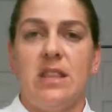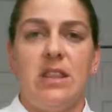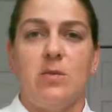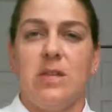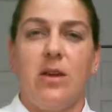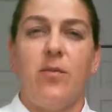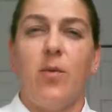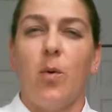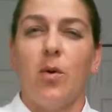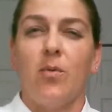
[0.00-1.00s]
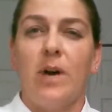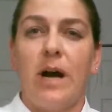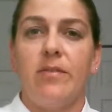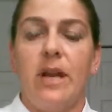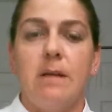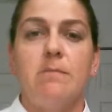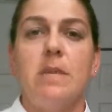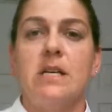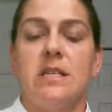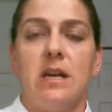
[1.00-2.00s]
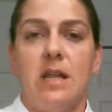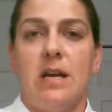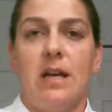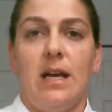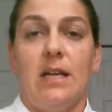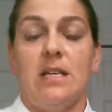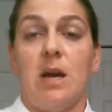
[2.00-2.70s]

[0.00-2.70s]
I think there was like 4 or 5 that I missed out of that 90s.